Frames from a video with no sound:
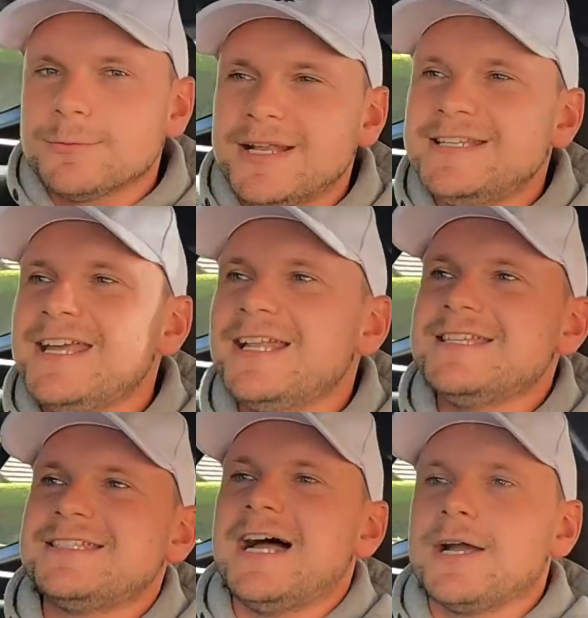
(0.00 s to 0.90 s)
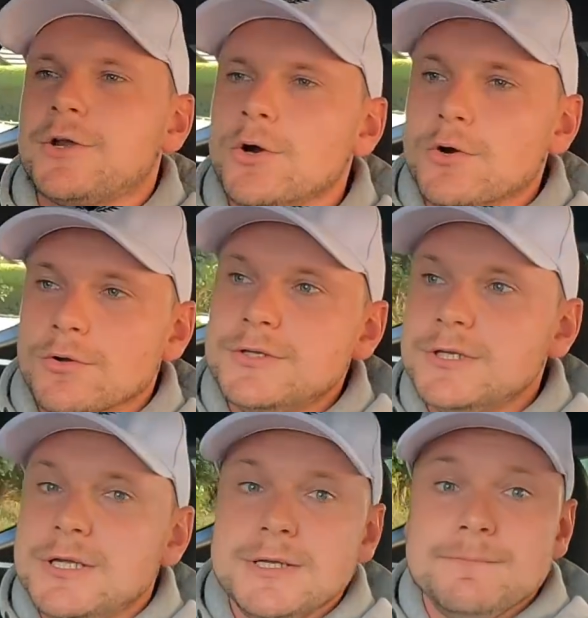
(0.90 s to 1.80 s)
when a deal is that good,
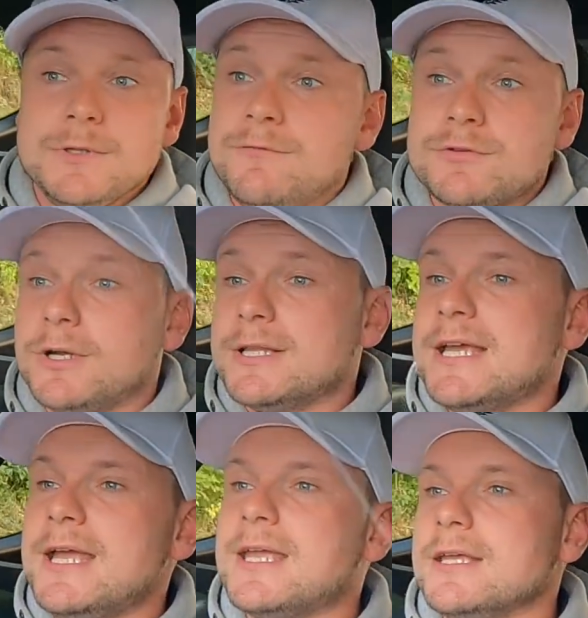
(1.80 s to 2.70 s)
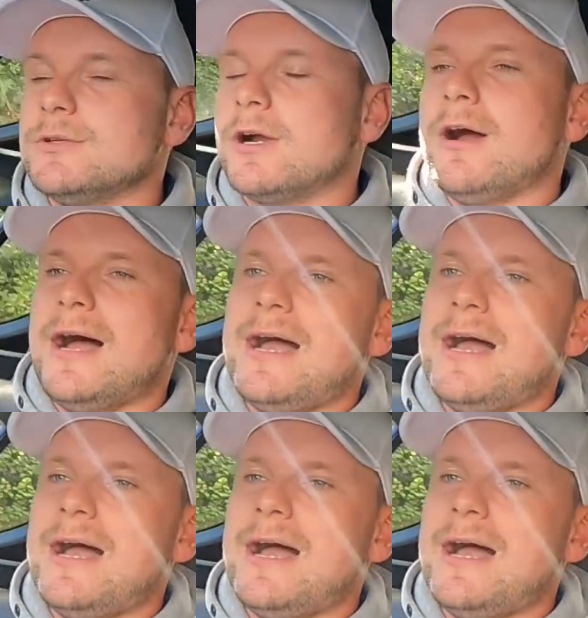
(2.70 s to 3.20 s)
you've just got to take it. So I got